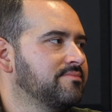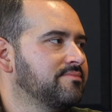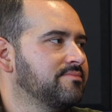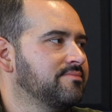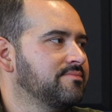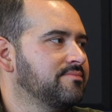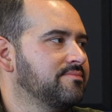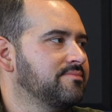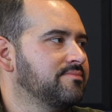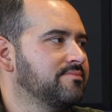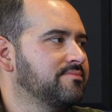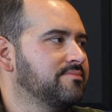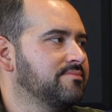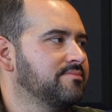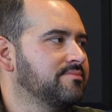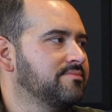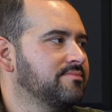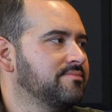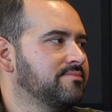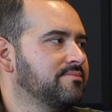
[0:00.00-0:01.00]

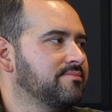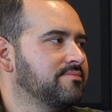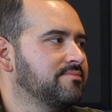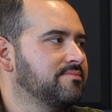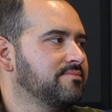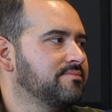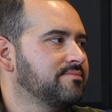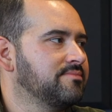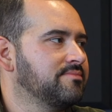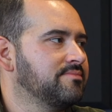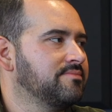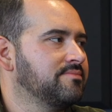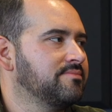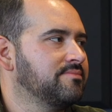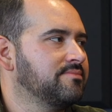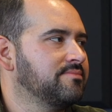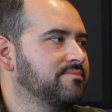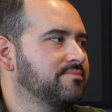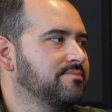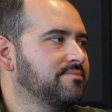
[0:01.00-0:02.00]

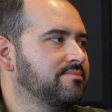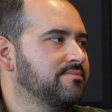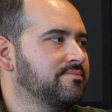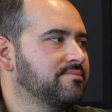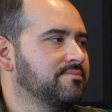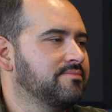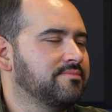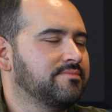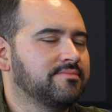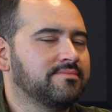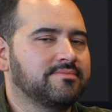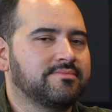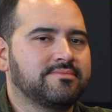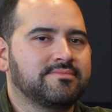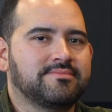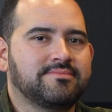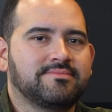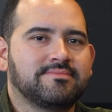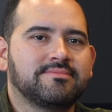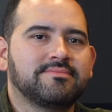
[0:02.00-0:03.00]

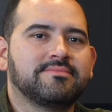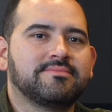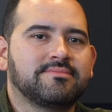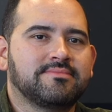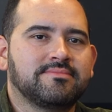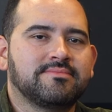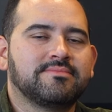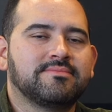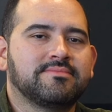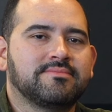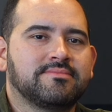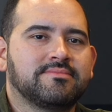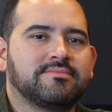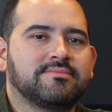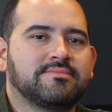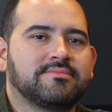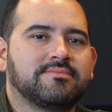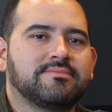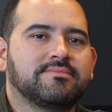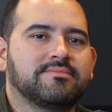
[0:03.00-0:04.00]

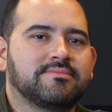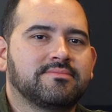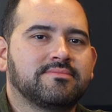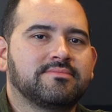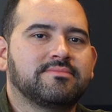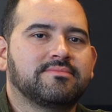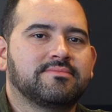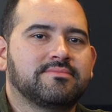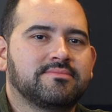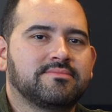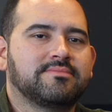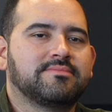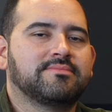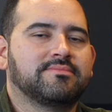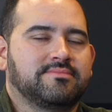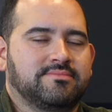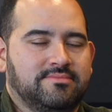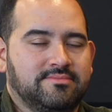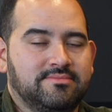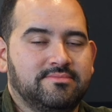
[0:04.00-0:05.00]

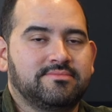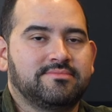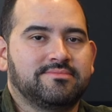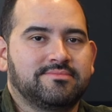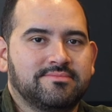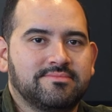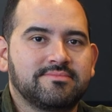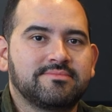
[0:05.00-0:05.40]
No words are spoken by the person on screen.